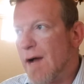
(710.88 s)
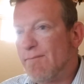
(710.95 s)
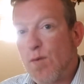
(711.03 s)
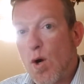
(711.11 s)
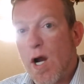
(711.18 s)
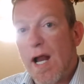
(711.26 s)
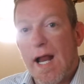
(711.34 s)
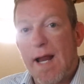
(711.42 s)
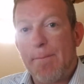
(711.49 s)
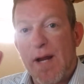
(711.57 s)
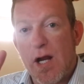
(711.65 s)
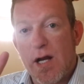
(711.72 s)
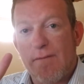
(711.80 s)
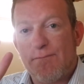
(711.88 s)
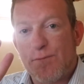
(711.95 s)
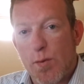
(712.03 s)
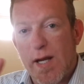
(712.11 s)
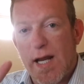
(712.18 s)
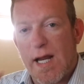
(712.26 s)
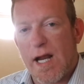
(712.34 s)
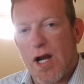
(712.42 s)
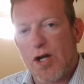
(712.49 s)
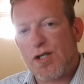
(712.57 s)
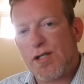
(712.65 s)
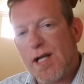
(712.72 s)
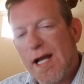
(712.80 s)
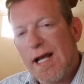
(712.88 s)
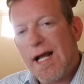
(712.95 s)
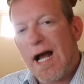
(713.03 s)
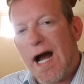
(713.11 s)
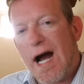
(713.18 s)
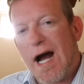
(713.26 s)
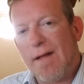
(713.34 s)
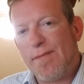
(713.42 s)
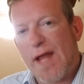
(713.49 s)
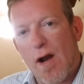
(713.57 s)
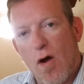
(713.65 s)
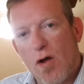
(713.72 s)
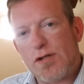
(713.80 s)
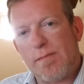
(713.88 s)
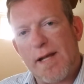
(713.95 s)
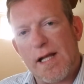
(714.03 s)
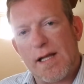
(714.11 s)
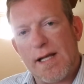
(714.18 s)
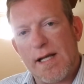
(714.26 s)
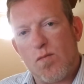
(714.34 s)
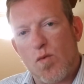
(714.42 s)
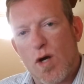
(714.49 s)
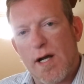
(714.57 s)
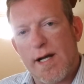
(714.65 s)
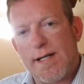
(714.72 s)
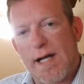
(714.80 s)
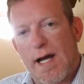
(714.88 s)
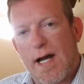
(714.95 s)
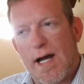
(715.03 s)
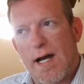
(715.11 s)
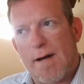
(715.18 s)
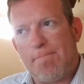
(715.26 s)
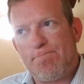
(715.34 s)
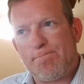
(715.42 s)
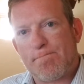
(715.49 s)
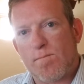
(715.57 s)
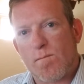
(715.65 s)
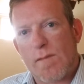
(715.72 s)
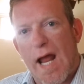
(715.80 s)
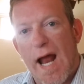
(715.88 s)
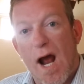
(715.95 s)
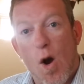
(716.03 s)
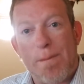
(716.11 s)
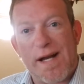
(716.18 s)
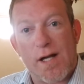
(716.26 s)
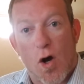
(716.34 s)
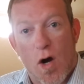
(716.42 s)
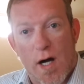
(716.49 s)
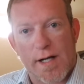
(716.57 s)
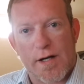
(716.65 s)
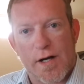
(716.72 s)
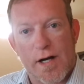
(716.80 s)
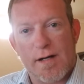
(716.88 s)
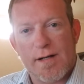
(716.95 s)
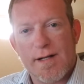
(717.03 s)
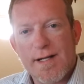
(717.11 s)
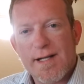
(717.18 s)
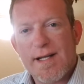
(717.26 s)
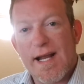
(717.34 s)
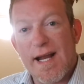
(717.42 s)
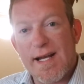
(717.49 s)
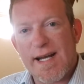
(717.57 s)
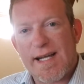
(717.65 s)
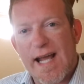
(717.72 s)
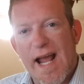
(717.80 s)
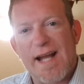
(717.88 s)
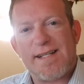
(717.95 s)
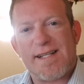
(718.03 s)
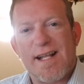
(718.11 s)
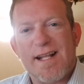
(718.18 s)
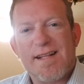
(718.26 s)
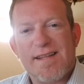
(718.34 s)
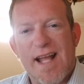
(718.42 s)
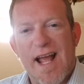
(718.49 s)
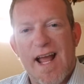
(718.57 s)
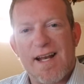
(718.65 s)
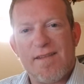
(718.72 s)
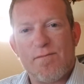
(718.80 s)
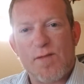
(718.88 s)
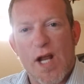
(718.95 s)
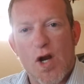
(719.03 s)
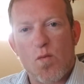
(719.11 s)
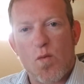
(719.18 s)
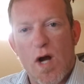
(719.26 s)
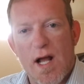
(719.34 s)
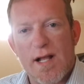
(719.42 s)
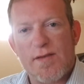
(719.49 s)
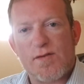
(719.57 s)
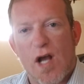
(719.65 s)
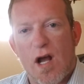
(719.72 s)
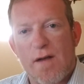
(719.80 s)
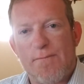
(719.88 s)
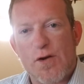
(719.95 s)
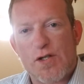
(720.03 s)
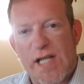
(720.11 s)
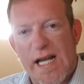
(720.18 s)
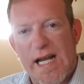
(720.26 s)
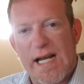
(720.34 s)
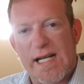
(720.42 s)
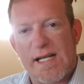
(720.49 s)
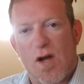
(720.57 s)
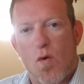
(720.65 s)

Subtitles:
for a period of 3 years that ultimately would help an auditor indicate that there was unforeseen